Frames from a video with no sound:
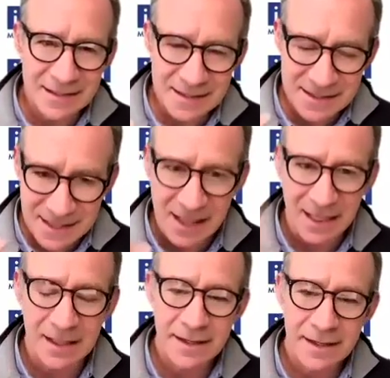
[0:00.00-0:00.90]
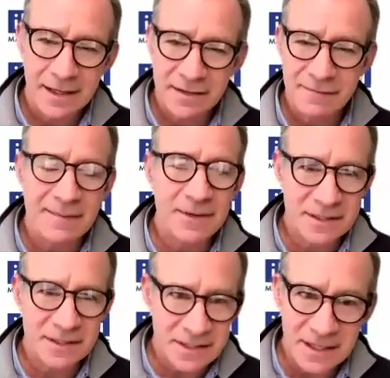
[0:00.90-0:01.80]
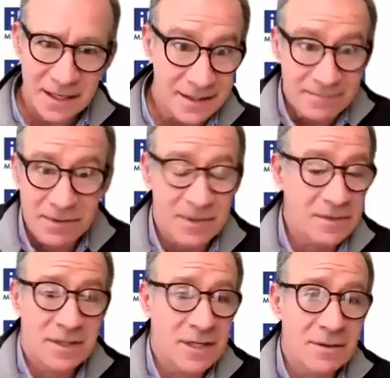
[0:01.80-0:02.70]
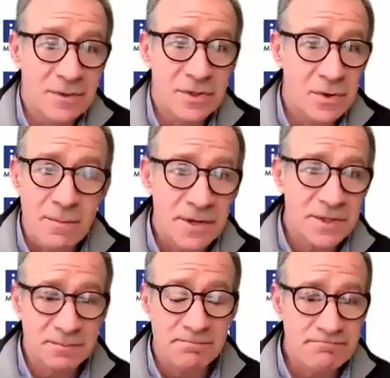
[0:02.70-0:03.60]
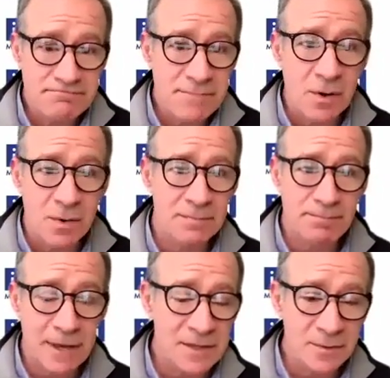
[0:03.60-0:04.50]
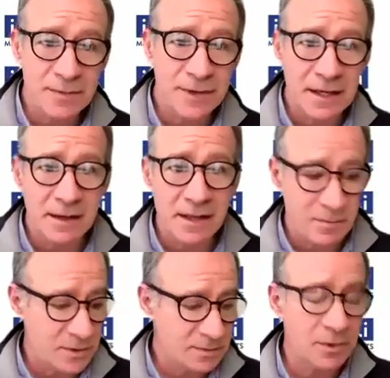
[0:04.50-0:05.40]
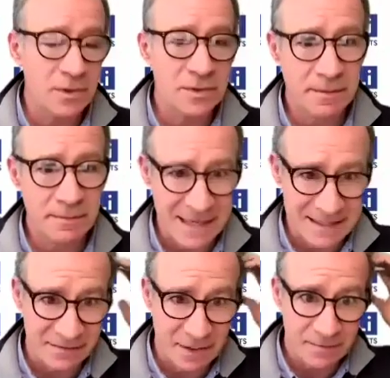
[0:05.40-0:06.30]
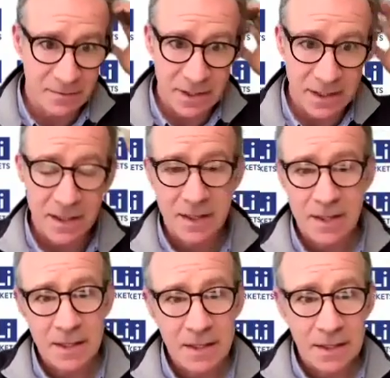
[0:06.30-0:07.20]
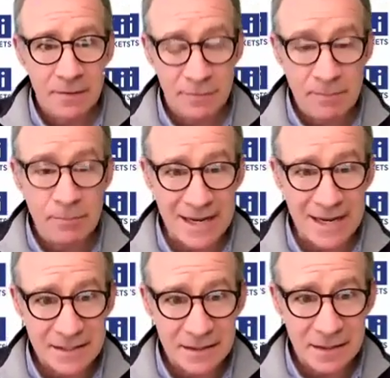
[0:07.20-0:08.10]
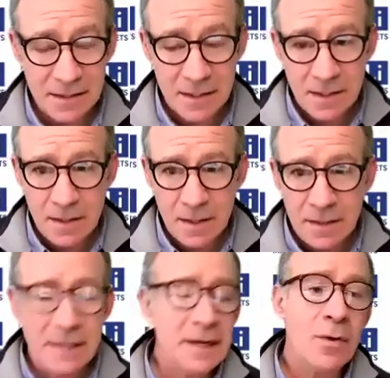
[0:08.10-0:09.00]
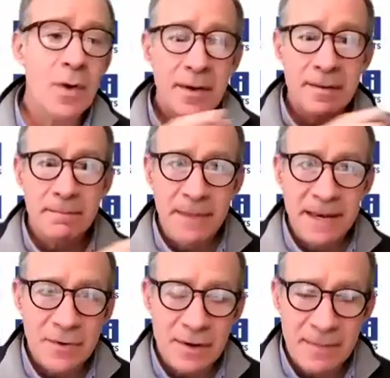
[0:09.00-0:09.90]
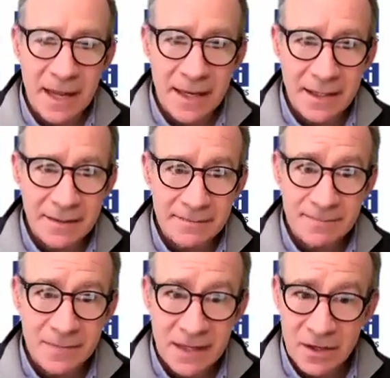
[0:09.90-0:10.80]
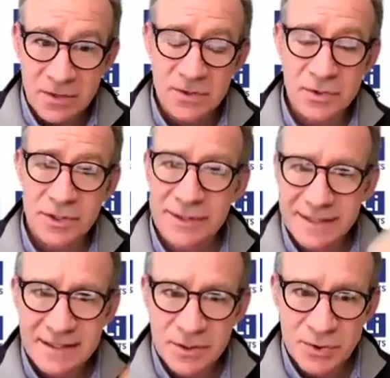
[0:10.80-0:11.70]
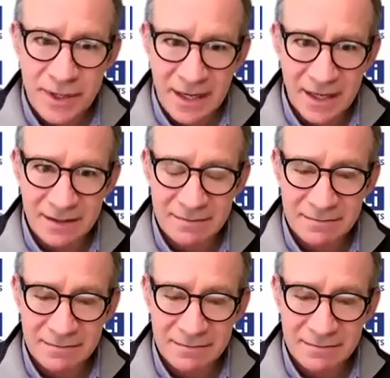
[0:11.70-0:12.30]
still is very much in Chile, simply because Chile was so much the only place where really lithium was produced massively, right? From brines. The know-how in mineral mining, in concentration, is in Australia.